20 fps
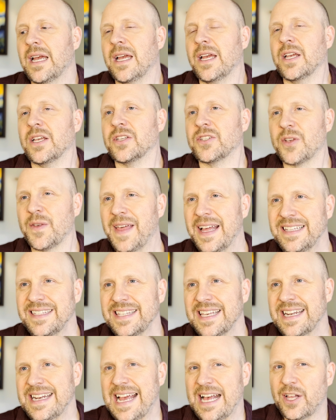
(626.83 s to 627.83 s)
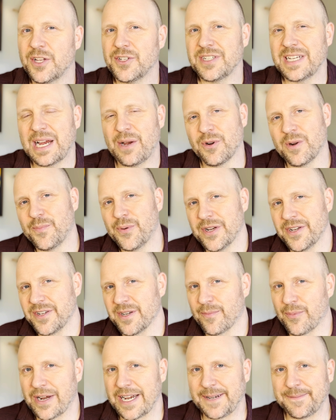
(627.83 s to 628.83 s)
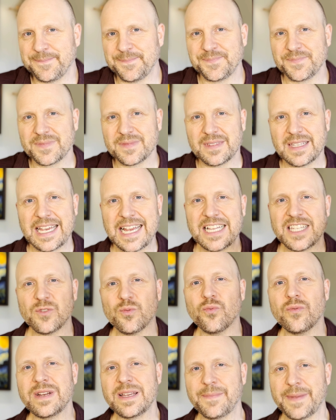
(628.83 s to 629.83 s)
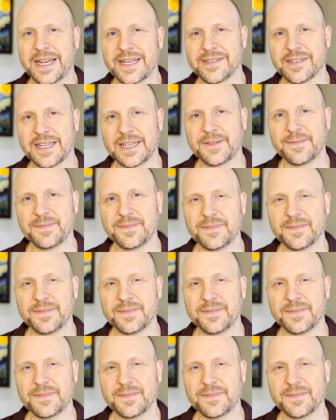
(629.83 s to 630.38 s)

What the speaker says: So that's the analogy I want to put in your brain. It's remixing.